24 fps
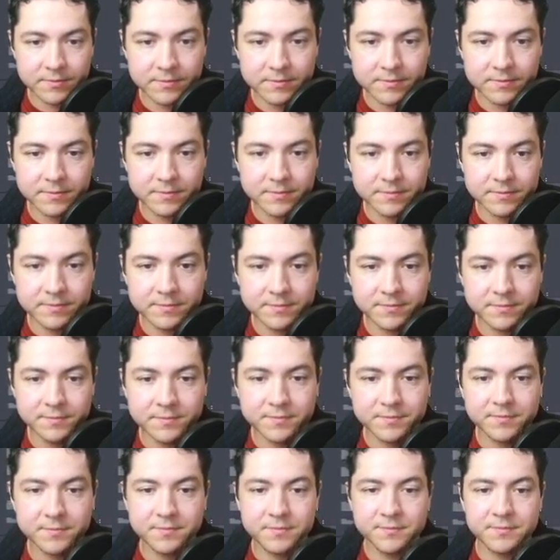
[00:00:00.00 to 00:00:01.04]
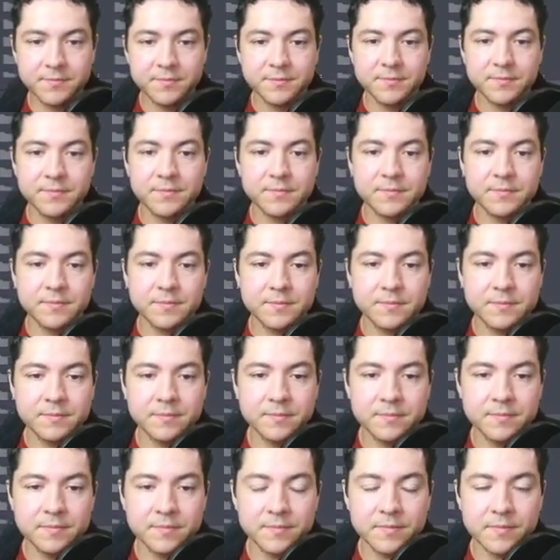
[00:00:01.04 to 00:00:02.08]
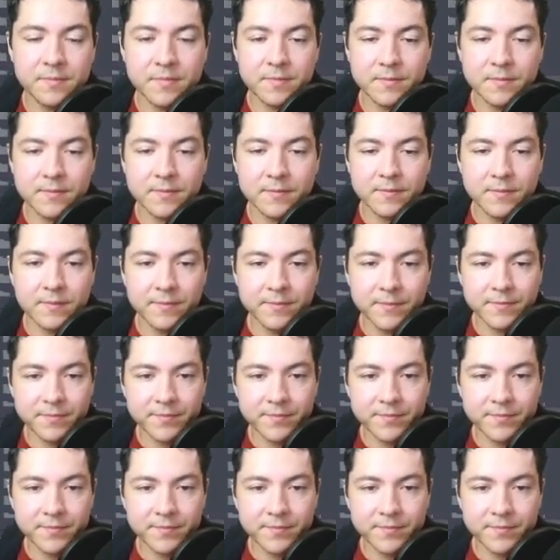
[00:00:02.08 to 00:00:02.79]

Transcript: [no speech]